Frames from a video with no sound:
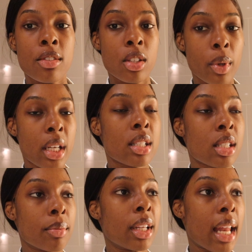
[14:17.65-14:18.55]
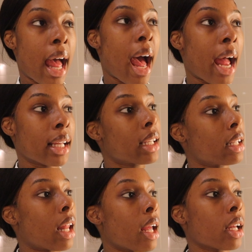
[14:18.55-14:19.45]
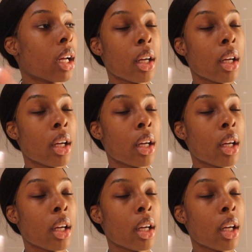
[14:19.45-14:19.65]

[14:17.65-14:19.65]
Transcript: so it is something that I can like